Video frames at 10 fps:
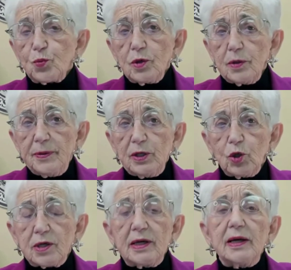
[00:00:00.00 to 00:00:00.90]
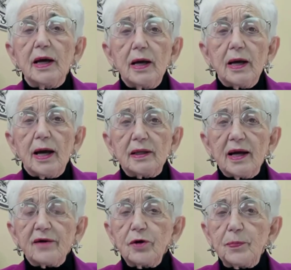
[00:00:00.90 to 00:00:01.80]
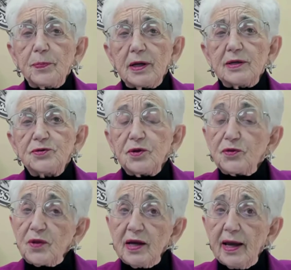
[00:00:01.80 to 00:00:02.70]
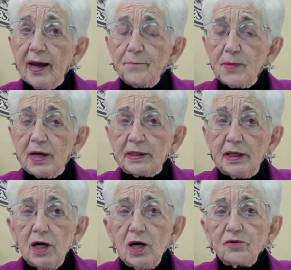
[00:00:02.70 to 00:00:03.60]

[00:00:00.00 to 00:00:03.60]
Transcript: We'll be looking at every place that they get money,